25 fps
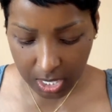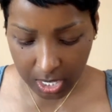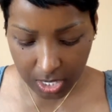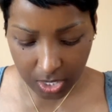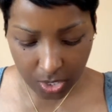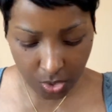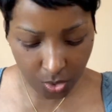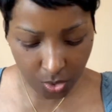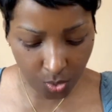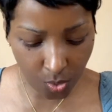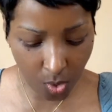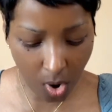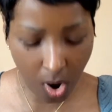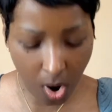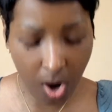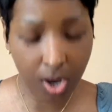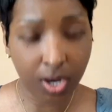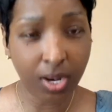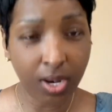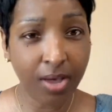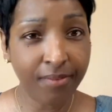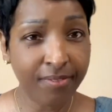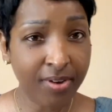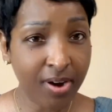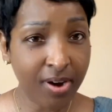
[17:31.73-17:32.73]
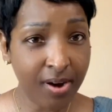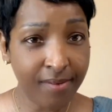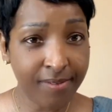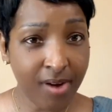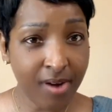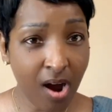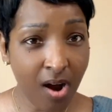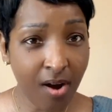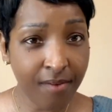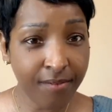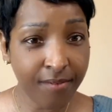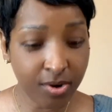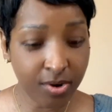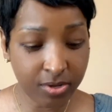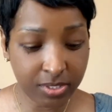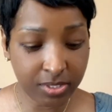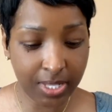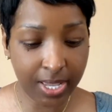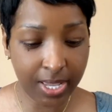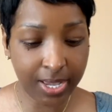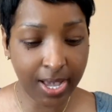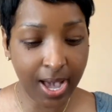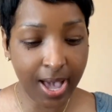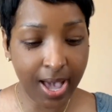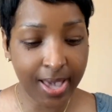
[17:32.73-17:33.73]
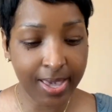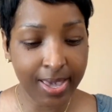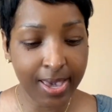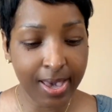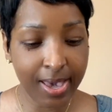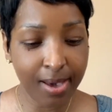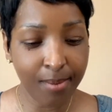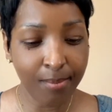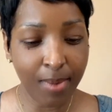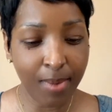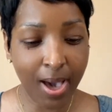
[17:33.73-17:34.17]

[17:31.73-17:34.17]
you are a lover of Converse like I am.